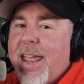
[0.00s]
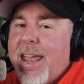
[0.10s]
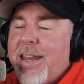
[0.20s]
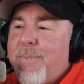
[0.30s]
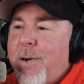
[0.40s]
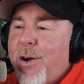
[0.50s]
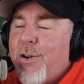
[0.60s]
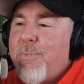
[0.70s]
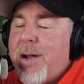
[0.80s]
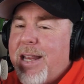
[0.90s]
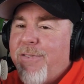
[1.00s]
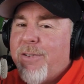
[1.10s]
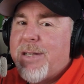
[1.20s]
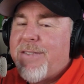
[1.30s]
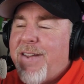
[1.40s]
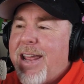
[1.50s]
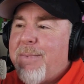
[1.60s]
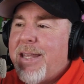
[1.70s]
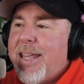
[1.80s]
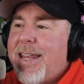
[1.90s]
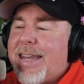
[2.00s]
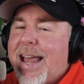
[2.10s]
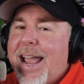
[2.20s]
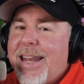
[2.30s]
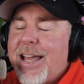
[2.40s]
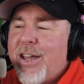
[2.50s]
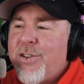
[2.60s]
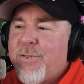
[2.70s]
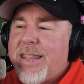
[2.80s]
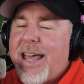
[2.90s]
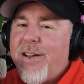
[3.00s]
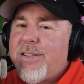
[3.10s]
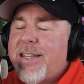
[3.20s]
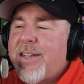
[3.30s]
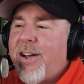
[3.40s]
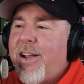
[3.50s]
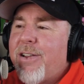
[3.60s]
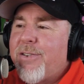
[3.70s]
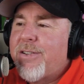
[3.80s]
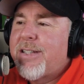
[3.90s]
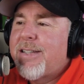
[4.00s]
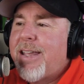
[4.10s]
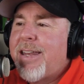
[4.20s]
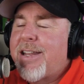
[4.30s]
and borrowed money from his family, $900,000,